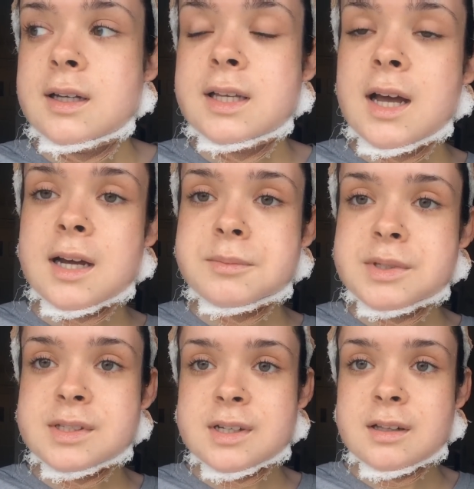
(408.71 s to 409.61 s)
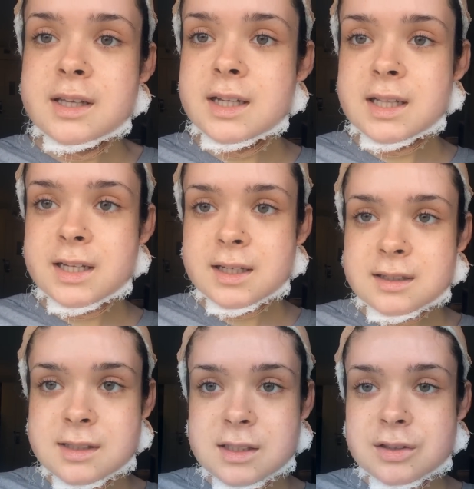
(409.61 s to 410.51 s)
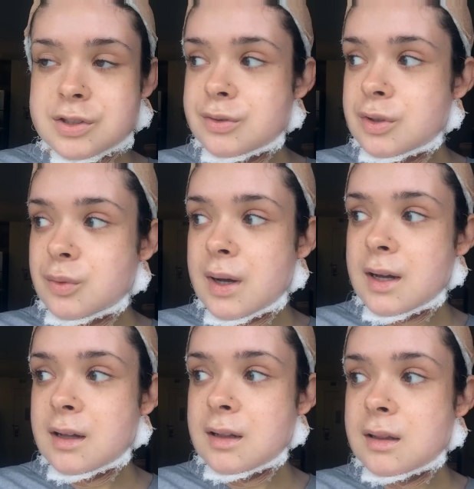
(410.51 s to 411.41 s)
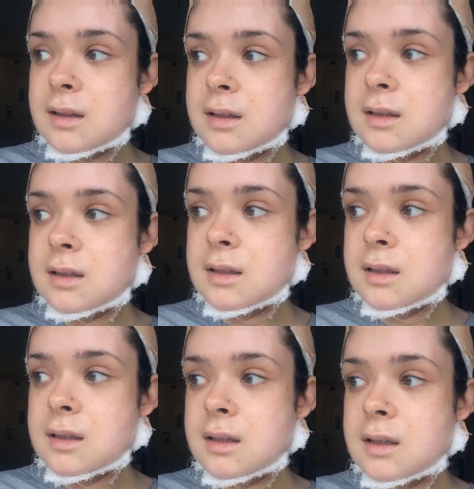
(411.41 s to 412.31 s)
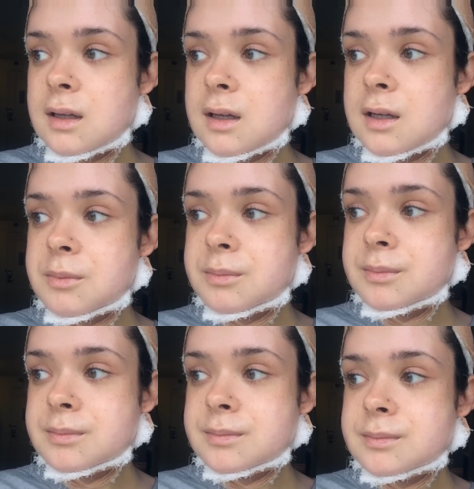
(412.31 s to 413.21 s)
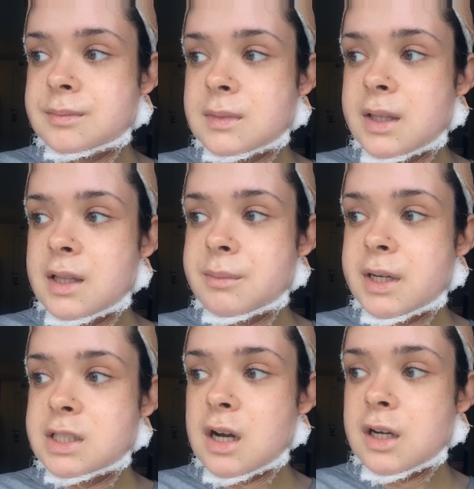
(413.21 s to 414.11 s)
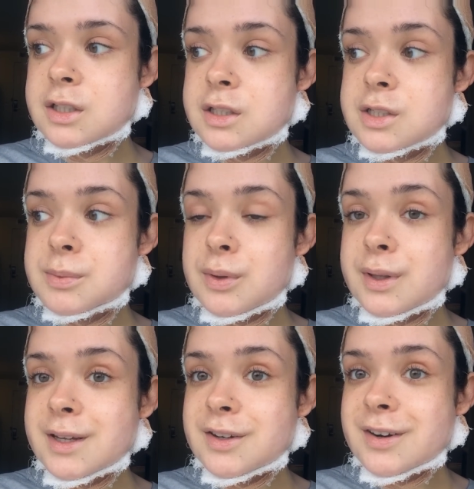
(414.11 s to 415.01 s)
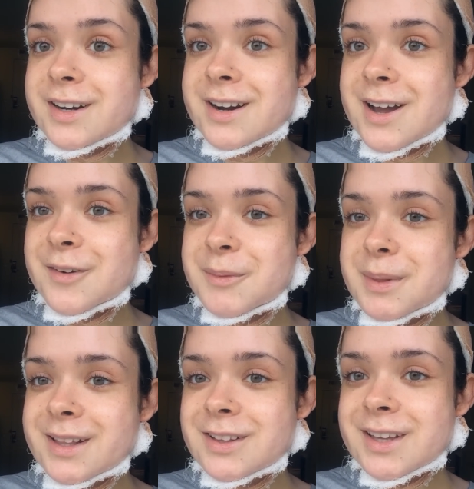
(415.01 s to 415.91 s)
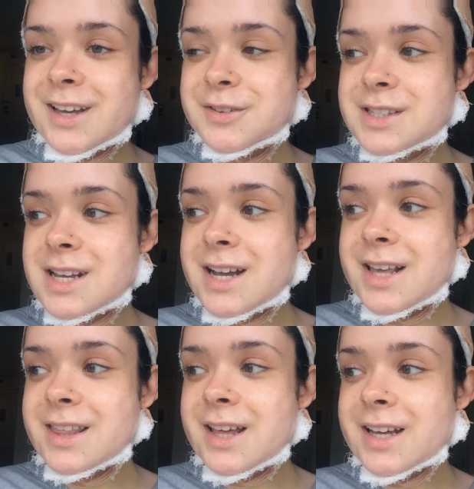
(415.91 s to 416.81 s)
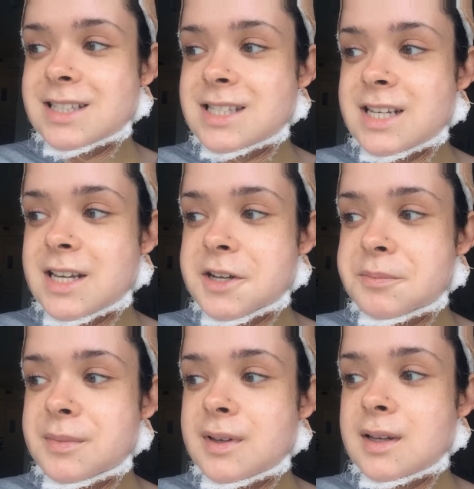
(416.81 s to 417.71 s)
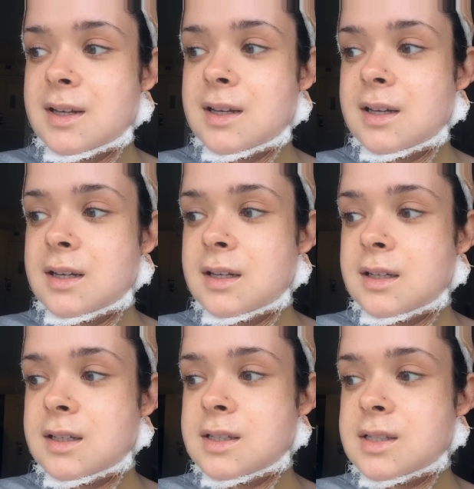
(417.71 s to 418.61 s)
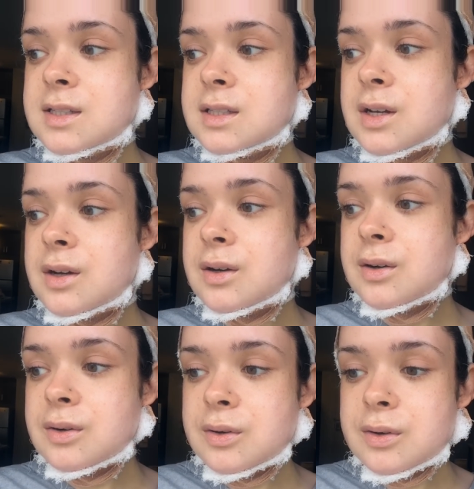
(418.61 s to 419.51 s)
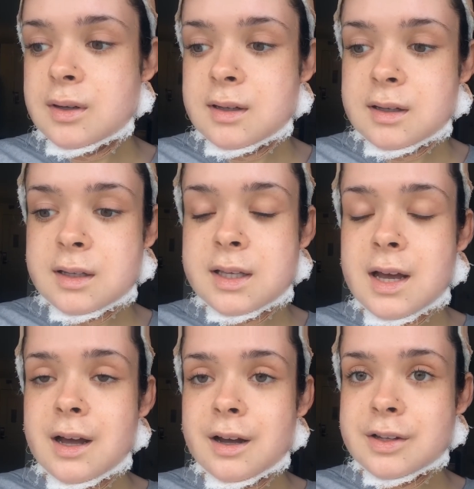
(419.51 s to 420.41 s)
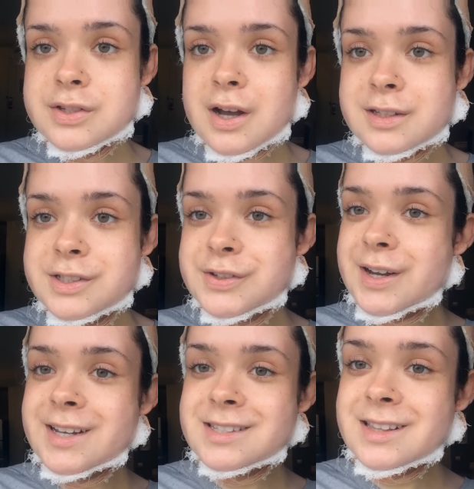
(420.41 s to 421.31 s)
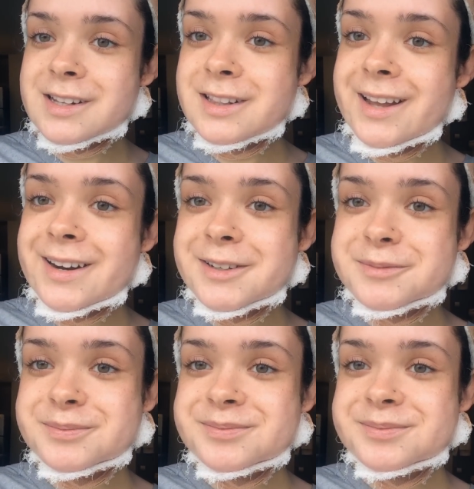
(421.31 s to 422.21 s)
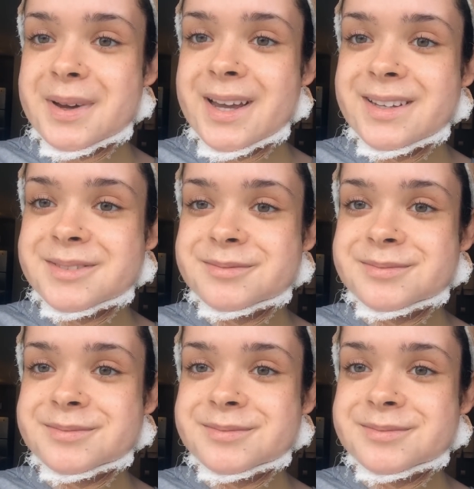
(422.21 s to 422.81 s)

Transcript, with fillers: yeah, I'm still healing, still doing well. Um, I think my doctor is pulling in right now. I'm like looking outside. I think I can see him. So, yeah, I'll talk to you guys a little later. Bye.